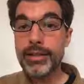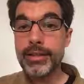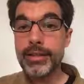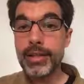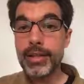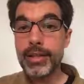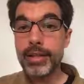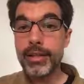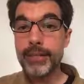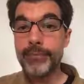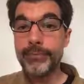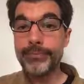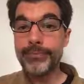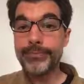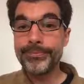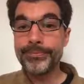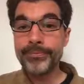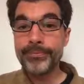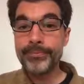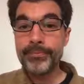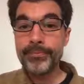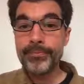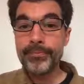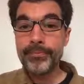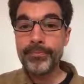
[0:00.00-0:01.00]

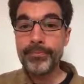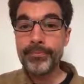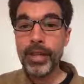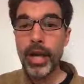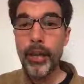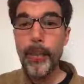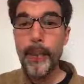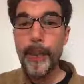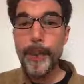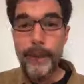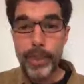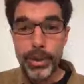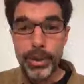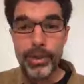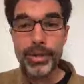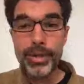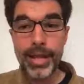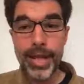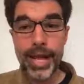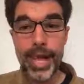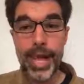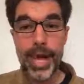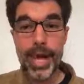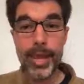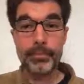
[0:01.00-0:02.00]
a boot
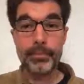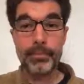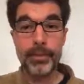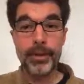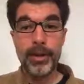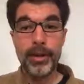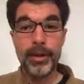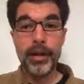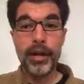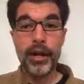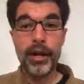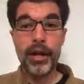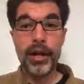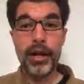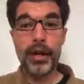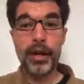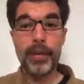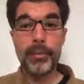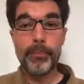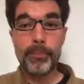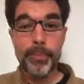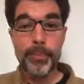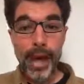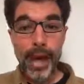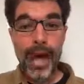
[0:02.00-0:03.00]
camp
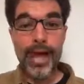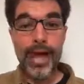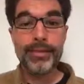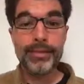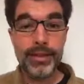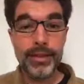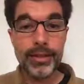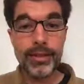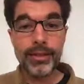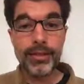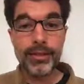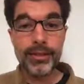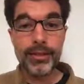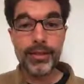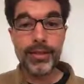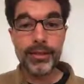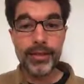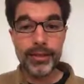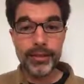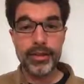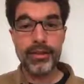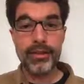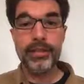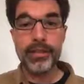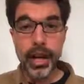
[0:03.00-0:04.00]
on passing
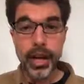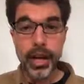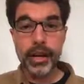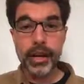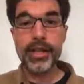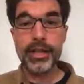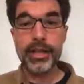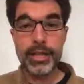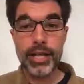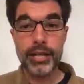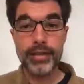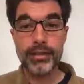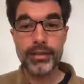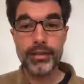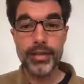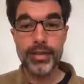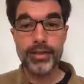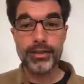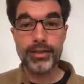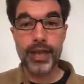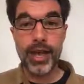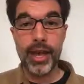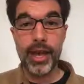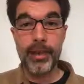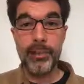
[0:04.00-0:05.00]
this architecture
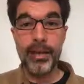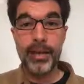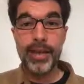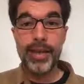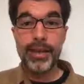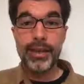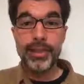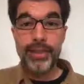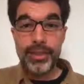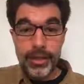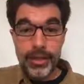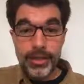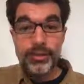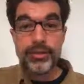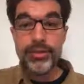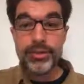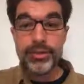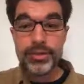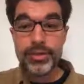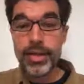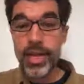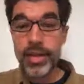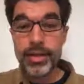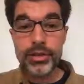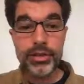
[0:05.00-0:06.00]
exam. These are
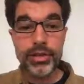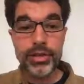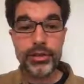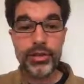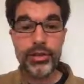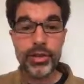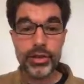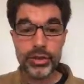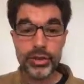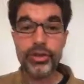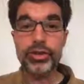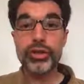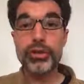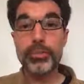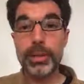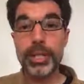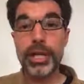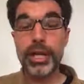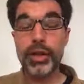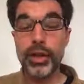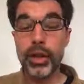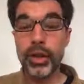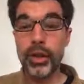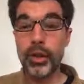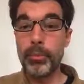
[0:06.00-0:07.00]
sections that should be
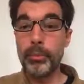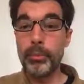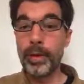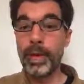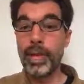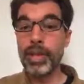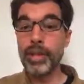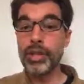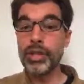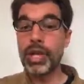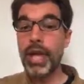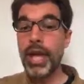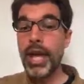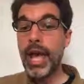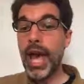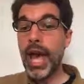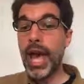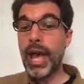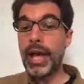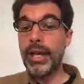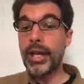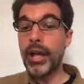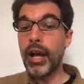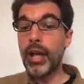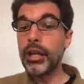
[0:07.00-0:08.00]
on the homepage.
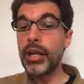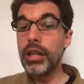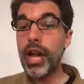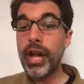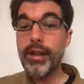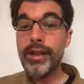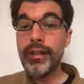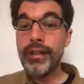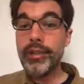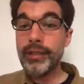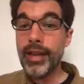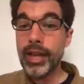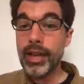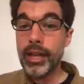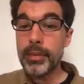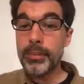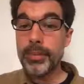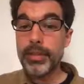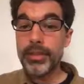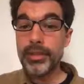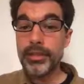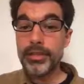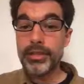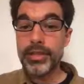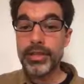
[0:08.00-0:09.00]
And a lot of these elements here in the